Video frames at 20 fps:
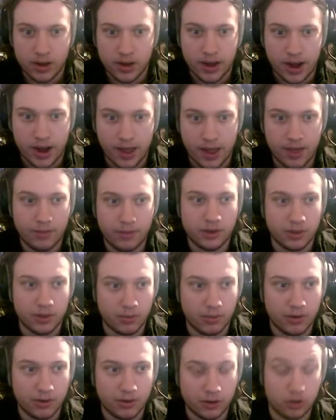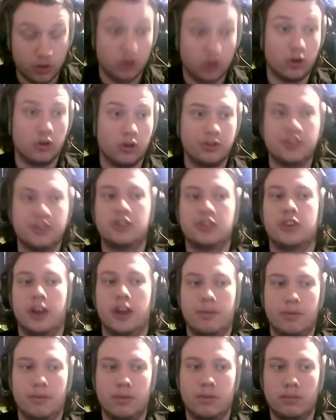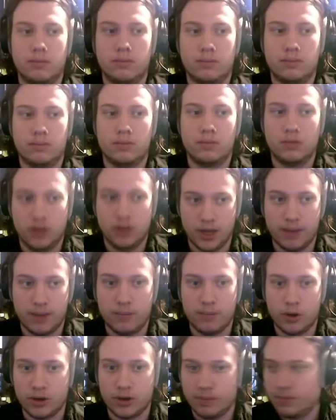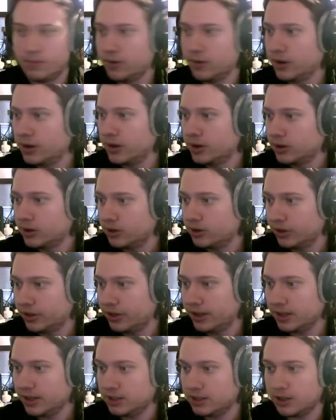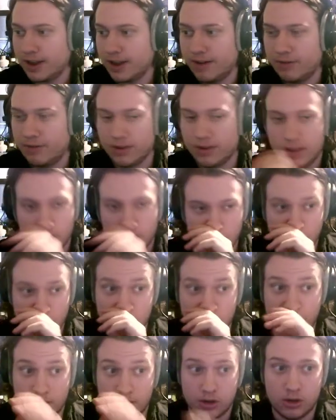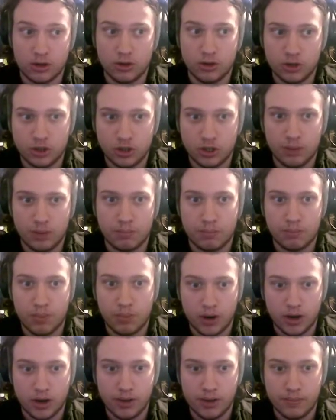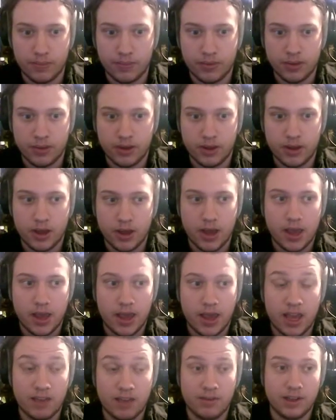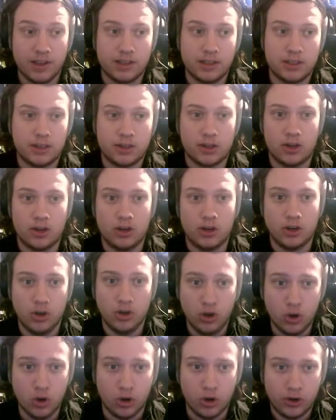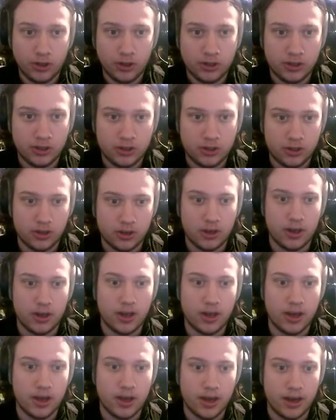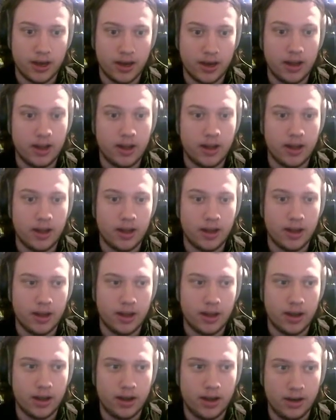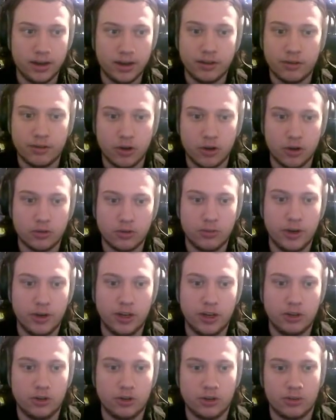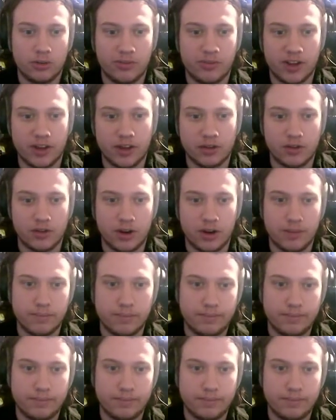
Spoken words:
And then we simply return closest shape. Yeah, okay. So I think that's everything we need to get the closest shape. But if it's not, I'll leave note. We need to do something else, right?